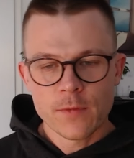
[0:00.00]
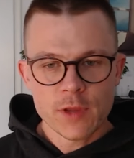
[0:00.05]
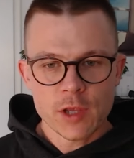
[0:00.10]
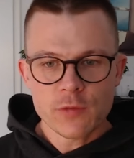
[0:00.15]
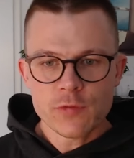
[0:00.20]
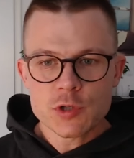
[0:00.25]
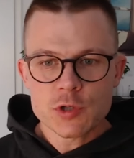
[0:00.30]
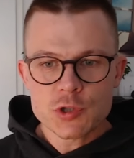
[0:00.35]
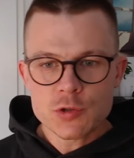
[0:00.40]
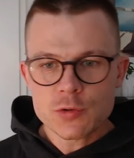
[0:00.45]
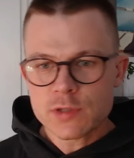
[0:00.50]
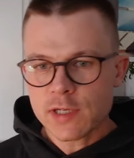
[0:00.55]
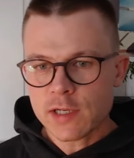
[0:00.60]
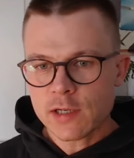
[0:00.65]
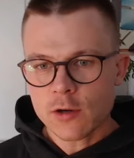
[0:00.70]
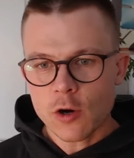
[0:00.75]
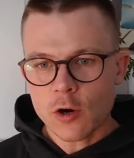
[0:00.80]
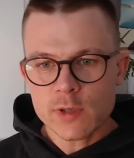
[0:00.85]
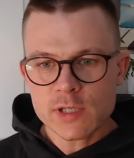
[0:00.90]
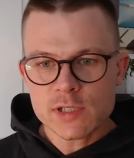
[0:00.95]
If you're
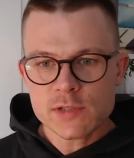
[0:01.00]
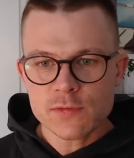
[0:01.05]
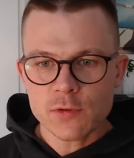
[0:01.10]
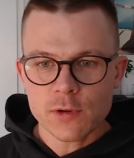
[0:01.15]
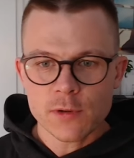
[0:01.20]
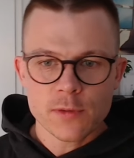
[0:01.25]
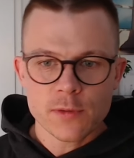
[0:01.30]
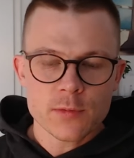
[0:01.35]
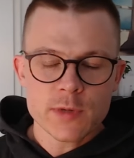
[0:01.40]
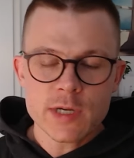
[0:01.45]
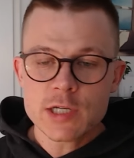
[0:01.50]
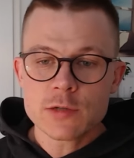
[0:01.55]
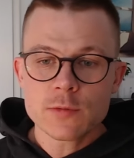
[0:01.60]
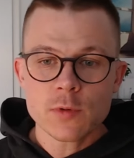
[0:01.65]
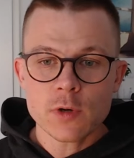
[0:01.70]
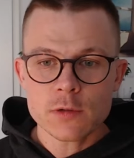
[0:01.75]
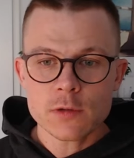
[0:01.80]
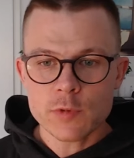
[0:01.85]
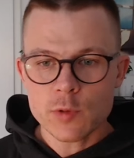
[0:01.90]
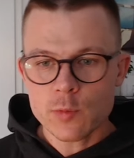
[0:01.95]
shooting always for a
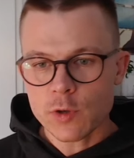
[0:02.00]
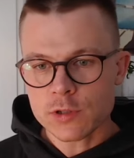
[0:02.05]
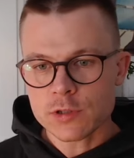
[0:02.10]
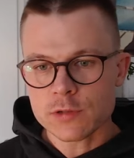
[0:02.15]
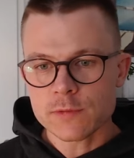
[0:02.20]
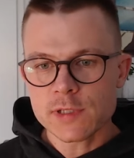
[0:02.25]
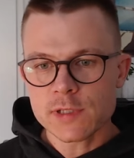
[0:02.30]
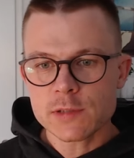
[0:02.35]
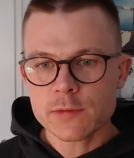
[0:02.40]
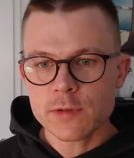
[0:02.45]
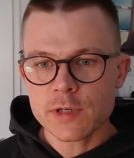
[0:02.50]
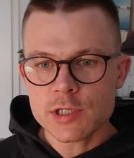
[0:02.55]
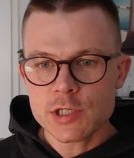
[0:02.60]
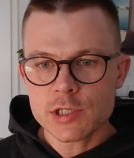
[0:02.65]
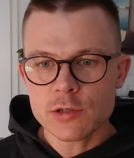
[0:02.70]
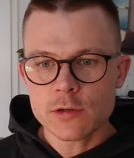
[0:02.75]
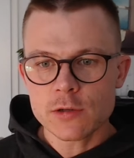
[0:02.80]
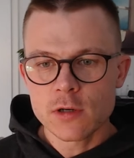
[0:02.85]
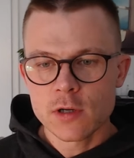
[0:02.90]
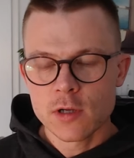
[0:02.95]
3-to-1 reward to risk
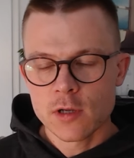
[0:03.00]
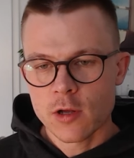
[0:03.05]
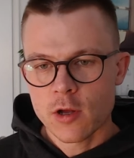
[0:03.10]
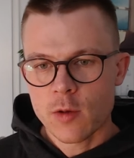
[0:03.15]
ratio,